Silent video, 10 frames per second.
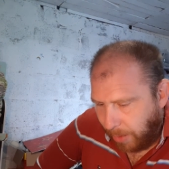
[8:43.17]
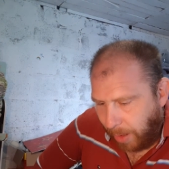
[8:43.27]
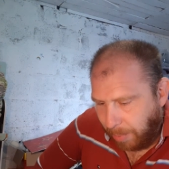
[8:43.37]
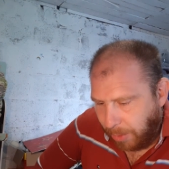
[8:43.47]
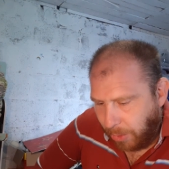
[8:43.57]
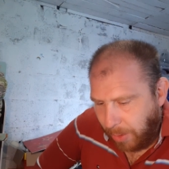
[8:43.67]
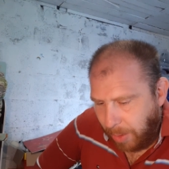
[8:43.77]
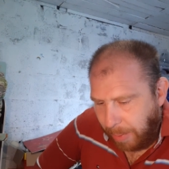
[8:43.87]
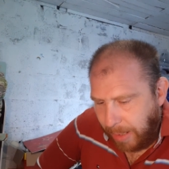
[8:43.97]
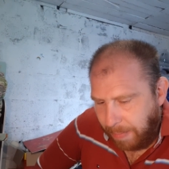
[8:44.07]
enjoying your
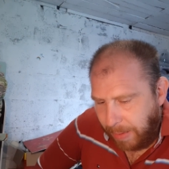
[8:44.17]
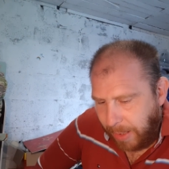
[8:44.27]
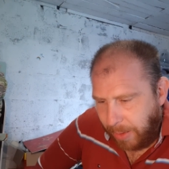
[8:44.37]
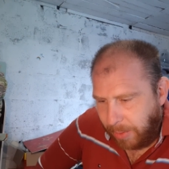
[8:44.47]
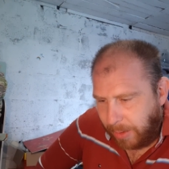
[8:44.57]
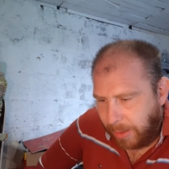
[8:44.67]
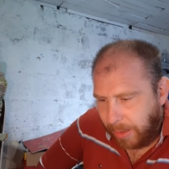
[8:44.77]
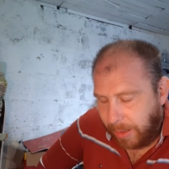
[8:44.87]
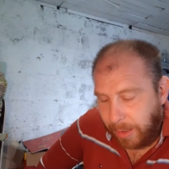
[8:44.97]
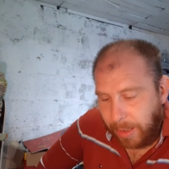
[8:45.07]
painting videos.
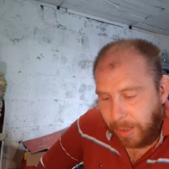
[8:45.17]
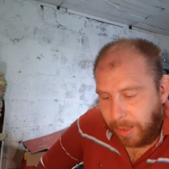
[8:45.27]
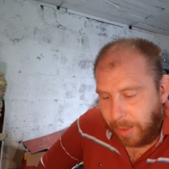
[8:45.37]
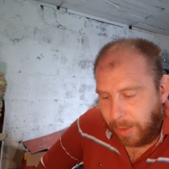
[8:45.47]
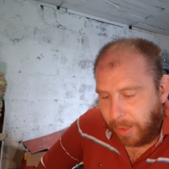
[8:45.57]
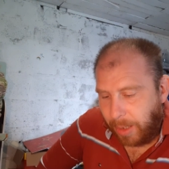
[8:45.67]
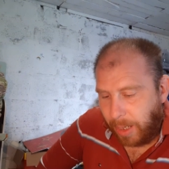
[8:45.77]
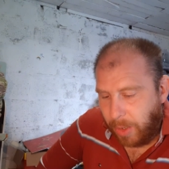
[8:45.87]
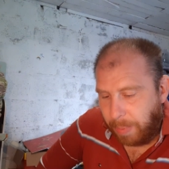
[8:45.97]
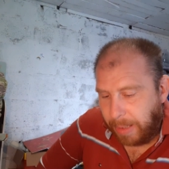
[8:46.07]

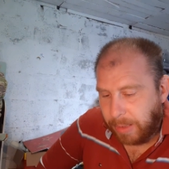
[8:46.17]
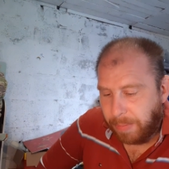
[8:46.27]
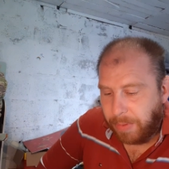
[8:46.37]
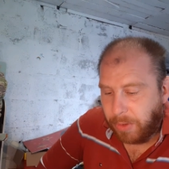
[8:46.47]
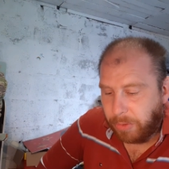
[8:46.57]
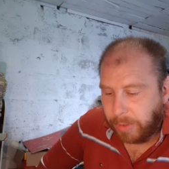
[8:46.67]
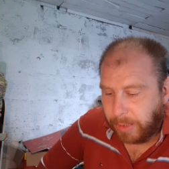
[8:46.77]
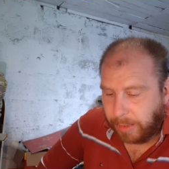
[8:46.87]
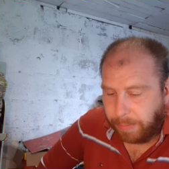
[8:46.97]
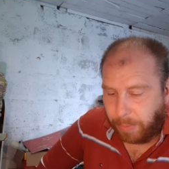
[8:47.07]
Can you paint some
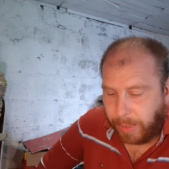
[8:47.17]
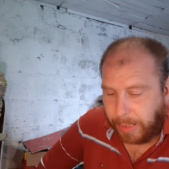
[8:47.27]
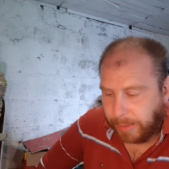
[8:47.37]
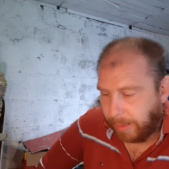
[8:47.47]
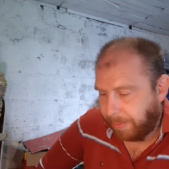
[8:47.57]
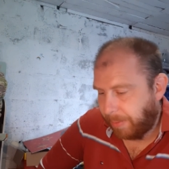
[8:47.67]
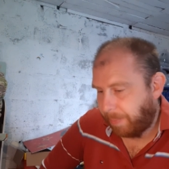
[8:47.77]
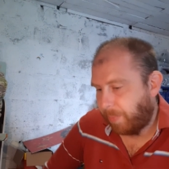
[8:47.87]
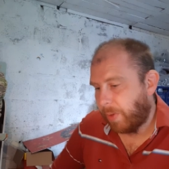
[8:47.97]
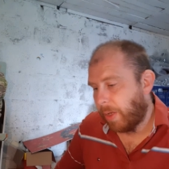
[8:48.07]
futuristic 40k stuff?
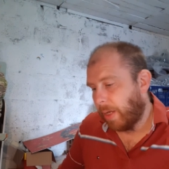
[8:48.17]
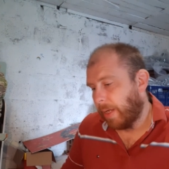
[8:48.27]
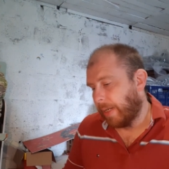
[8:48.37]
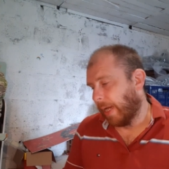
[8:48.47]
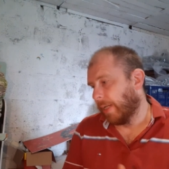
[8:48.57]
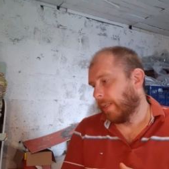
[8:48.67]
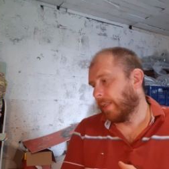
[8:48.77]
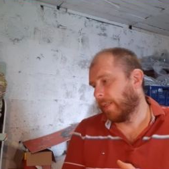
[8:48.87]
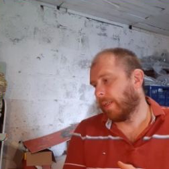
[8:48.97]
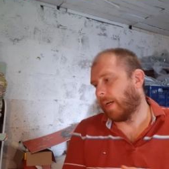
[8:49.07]
Now,
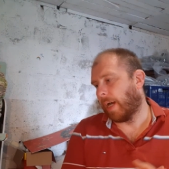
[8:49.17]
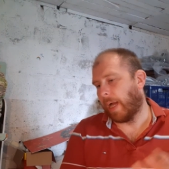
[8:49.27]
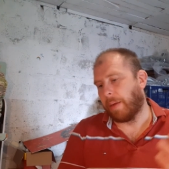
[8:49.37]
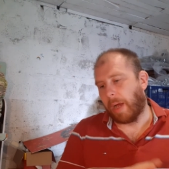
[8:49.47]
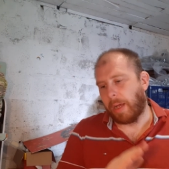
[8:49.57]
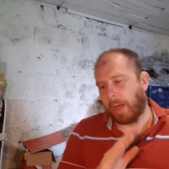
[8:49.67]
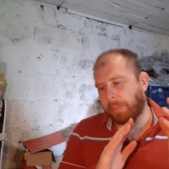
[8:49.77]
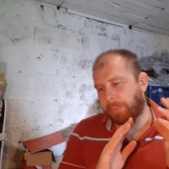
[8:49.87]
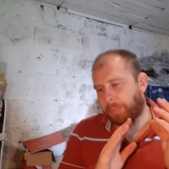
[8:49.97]
I